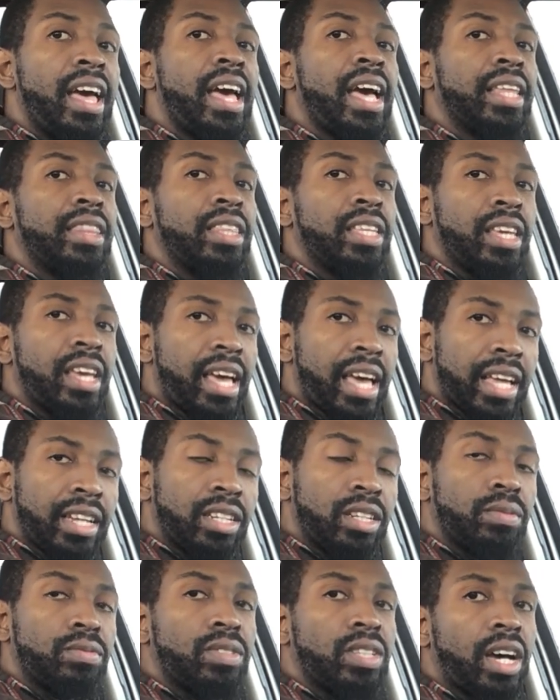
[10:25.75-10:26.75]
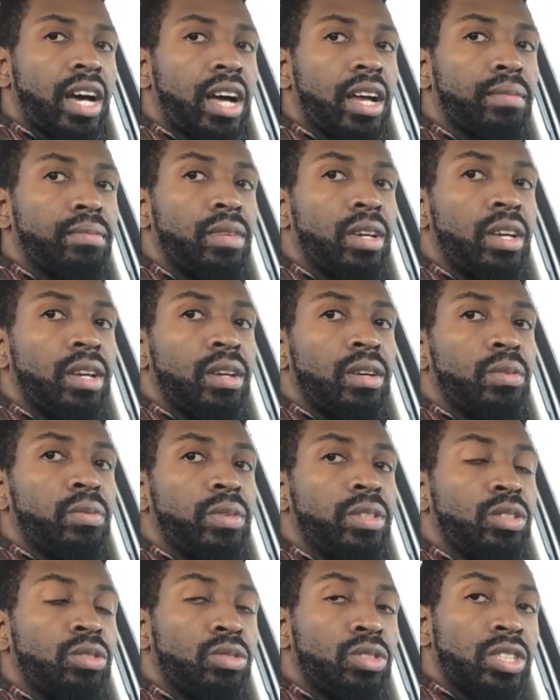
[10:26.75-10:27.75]
at the end of time,
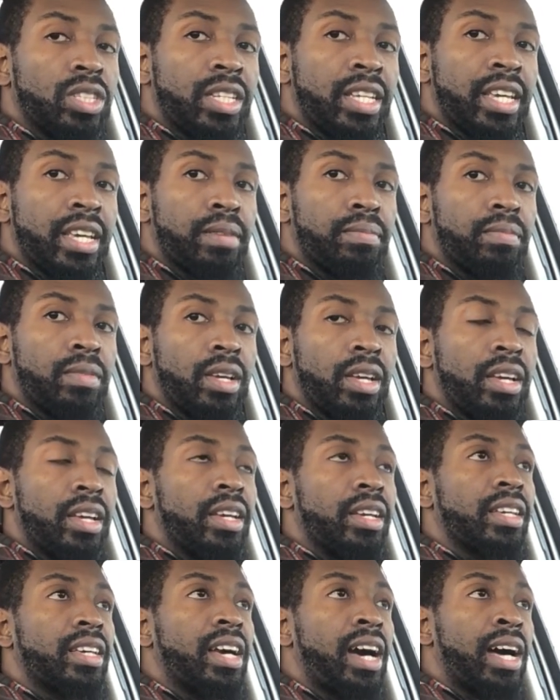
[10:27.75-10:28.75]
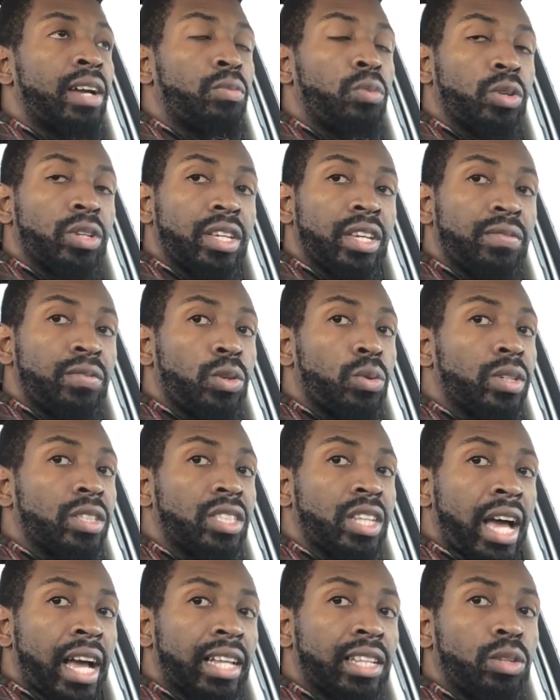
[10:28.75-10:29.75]
when you see him, God will give you
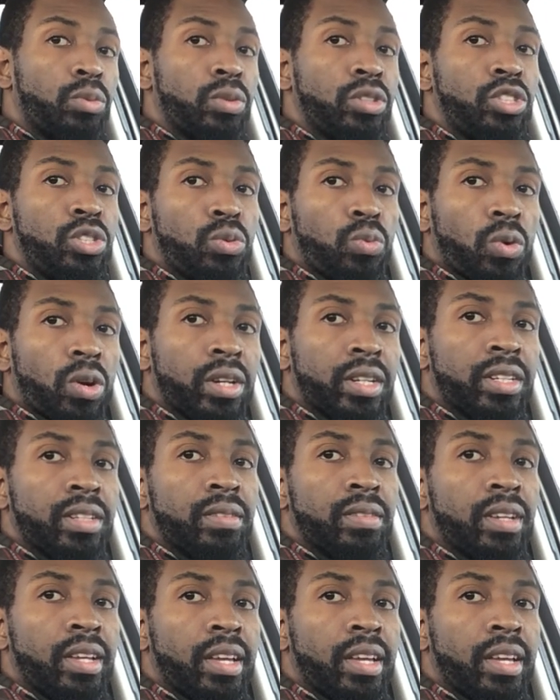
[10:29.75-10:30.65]
exactly what you wanted,